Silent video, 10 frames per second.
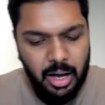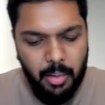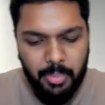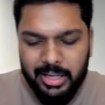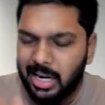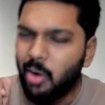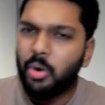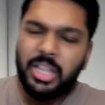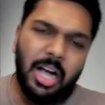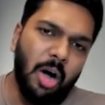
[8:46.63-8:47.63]
But now
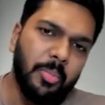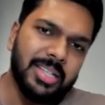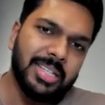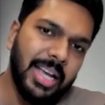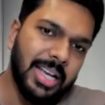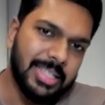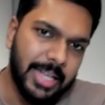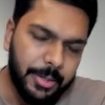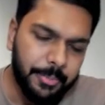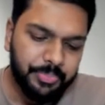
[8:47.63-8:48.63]
what the government is saying is
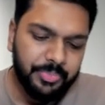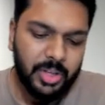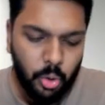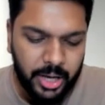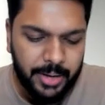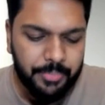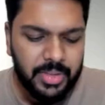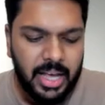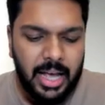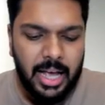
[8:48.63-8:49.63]
that, okay,
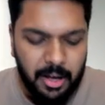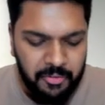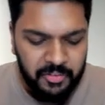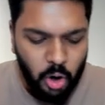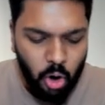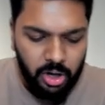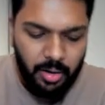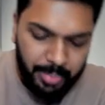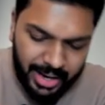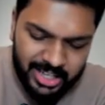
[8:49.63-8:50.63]
if you're
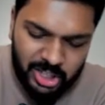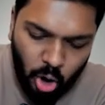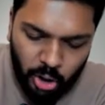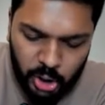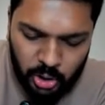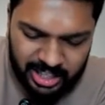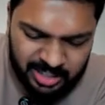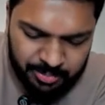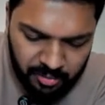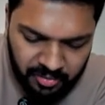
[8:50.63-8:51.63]
based on your
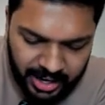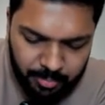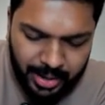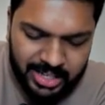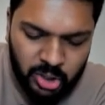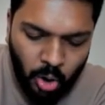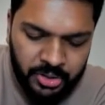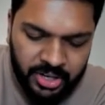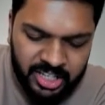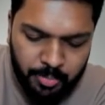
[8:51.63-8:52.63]
risk profile, based on
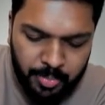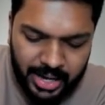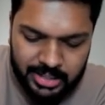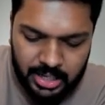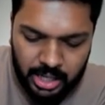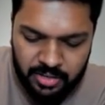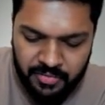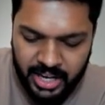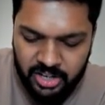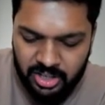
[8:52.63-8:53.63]
the risk-based
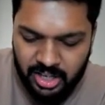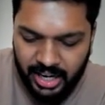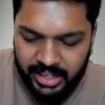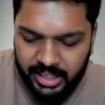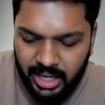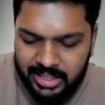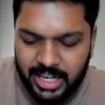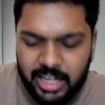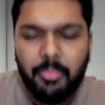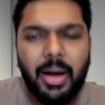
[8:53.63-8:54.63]
classification criteria
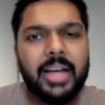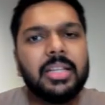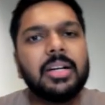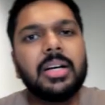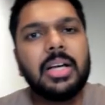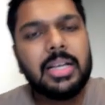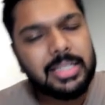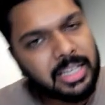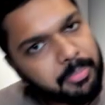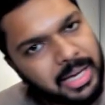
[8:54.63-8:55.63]
set by the
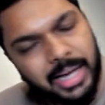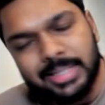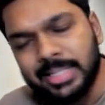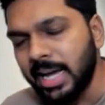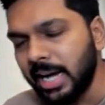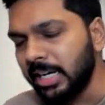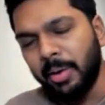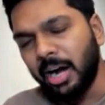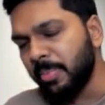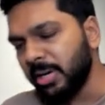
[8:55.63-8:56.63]
CBIC and
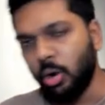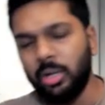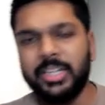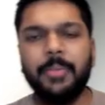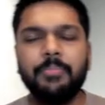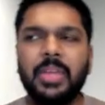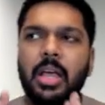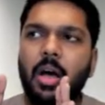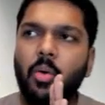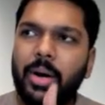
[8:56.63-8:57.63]
department and all that,
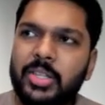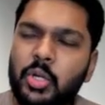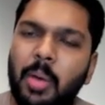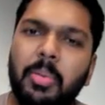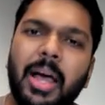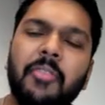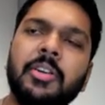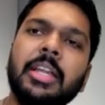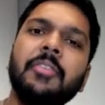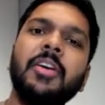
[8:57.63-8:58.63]
once you apply for
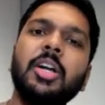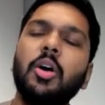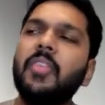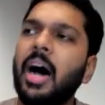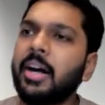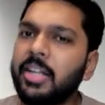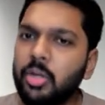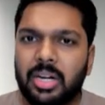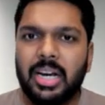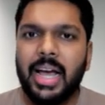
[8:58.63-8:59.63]
refund of
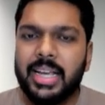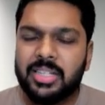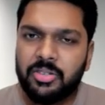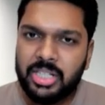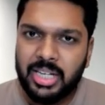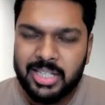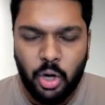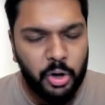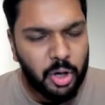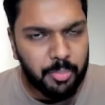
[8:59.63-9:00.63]
unutilized GST on your